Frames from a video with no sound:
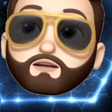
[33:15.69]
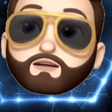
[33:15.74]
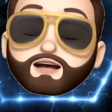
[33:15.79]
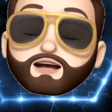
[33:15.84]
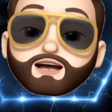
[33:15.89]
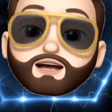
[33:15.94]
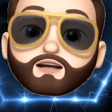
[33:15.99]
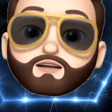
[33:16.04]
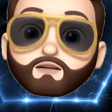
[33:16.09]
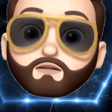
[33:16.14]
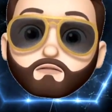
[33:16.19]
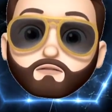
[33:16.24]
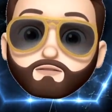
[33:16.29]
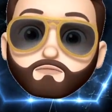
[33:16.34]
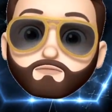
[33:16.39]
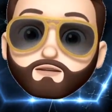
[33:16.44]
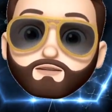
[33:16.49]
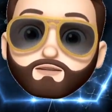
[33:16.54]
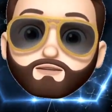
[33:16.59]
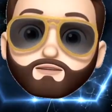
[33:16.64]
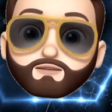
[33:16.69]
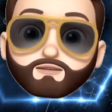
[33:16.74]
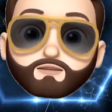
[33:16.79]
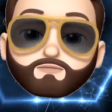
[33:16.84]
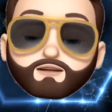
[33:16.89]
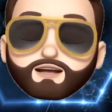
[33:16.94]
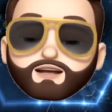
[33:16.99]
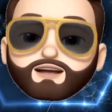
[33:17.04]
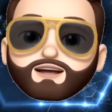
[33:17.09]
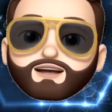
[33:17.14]
or just, again, an
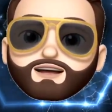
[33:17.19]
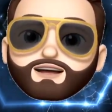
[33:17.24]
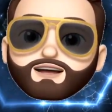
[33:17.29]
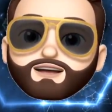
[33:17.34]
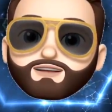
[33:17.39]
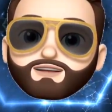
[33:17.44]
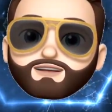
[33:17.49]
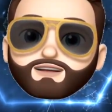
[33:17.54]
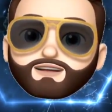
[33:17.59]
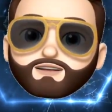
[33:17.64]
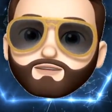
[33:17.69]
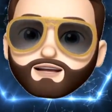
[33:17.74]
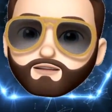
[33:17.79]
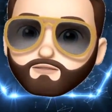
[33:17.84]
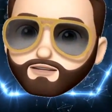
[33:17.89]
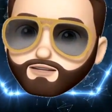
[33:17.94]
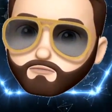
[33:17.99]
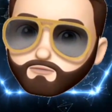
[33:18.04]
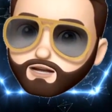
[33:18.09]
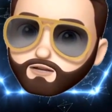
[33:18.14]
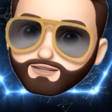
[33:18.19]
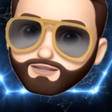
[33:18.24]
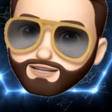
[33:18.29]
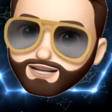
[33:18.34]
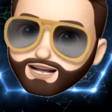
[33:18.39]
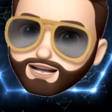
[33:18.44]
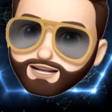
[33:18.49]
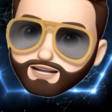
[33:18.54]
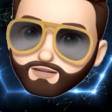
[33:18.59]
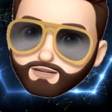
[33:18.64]
older computer, the
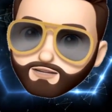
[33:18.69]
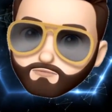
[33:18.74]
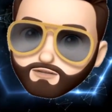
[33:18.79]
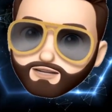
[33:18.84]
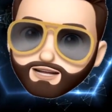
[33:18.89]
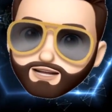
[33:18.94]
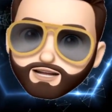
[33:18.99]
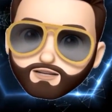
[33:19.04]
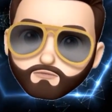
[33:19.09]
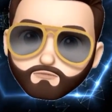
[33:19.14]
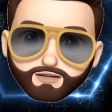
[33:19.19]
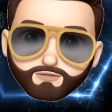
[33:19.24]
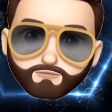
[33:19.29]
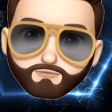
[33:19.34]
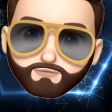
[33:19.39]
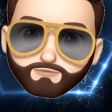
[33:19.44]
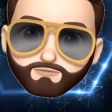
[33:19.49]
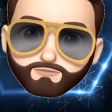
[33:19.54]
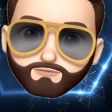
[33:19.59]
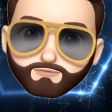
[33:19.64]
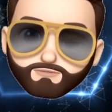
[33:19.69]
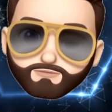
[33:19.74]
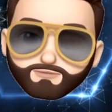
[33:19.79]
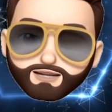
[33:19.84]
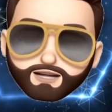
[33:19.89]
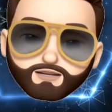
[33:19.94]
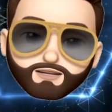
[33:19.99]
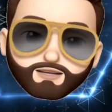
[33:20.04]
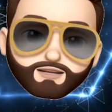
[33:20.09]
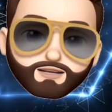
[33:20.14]
graphics power is not going to be that
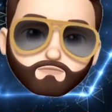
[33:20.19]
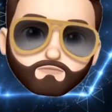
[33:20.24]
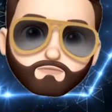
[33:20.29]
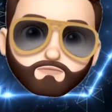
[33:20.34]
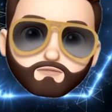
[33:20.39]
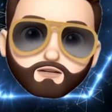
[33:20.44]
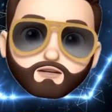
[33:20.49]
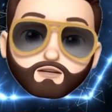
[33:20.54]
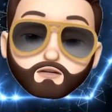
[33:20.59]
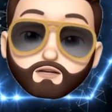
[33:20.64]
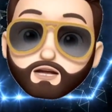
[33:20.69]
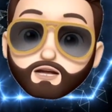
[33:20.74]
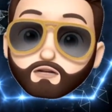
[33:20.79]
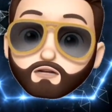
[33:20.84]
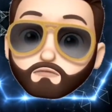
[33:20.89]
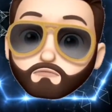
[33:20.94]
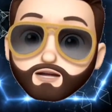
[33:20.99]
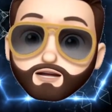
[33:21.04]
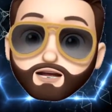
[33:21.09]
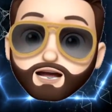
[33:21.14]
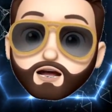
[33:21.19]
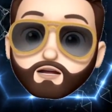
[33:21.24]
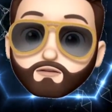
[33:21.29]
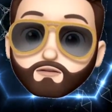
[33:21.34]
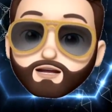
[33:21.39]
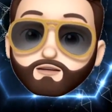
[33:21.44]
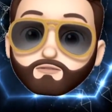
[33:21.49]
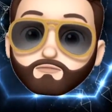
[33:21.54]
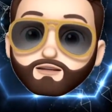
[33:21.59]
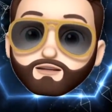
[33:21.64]
great.
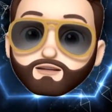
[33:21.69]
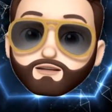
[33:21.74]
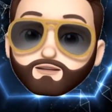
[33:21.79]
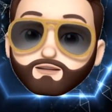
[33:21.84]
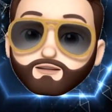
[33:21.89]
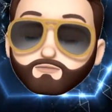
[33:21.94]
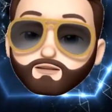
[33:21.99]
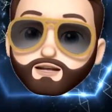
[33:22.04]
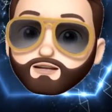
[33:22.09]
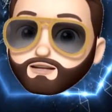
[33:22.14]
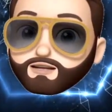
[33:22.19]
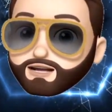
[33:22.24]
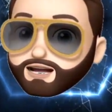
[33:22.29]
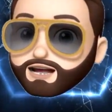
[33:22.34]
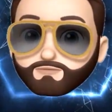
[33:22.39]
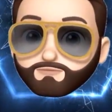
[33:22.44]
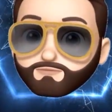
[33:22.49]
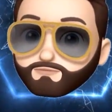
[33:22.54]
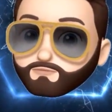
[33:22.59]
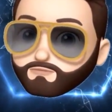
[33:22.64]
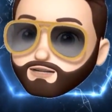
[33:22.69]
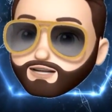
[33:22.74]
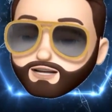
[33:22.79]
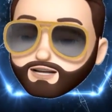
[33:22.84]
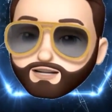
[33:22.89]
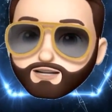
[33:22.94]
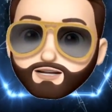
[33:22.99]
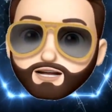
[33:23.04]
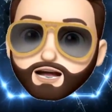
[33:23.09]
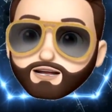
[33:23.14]
So like right now, I'm actually
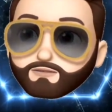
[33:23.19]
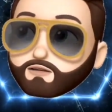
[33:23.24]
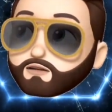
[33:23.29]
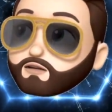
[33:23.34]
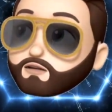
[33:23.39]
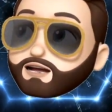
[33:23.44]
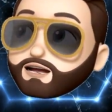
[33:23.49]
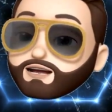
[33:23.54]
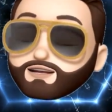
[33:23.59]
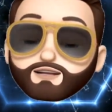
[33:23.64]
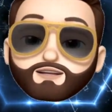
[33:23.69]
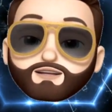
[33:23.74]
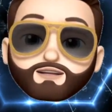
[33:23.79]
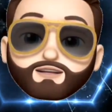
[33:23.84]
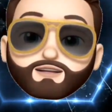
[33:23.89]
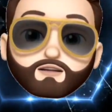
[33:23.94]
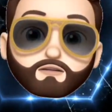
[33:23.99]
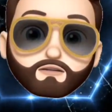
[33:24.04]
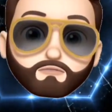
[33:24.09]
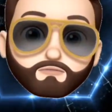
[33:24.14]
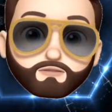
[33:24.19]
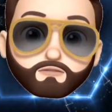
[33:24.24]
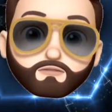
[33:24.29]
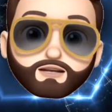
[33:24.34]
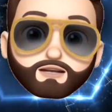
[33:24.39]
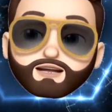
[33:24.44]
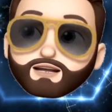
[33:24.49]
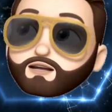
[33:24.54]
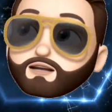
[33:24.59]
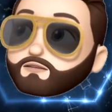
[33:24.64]
doing, again, live
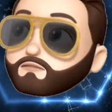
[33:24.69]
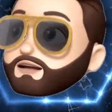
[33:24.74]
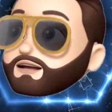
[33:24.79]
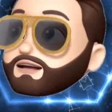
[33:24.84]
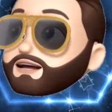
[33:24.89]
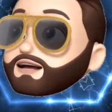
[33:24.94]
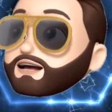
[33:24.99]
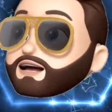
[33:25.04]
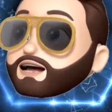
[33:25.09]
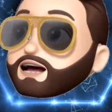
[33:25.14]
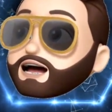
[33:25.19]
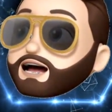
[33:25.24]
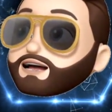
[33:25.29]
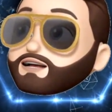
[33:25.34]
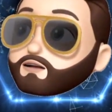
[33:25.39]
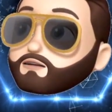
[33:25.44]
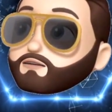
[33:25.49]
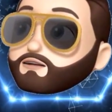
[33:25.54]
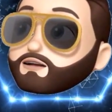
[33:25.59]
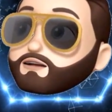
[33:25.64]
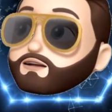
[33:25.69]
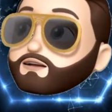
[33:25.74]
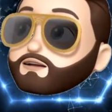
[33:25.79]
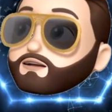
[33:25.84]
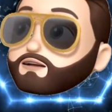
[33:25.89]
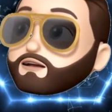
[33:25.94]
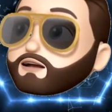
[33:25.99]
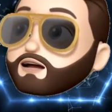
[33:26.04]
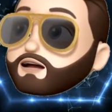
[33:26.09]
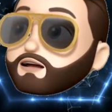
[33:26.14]
overlays here over video.
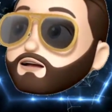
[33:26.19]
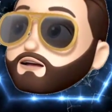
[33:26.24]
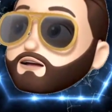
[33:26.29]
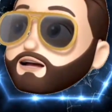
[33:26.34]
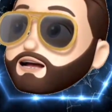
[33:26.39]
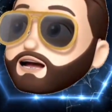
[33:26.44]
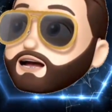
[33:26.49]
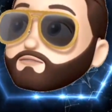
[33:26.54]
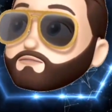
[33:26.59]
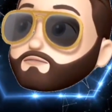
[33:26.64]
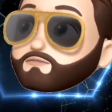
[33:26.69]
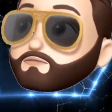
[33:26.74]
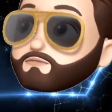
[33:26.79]
And to prove it,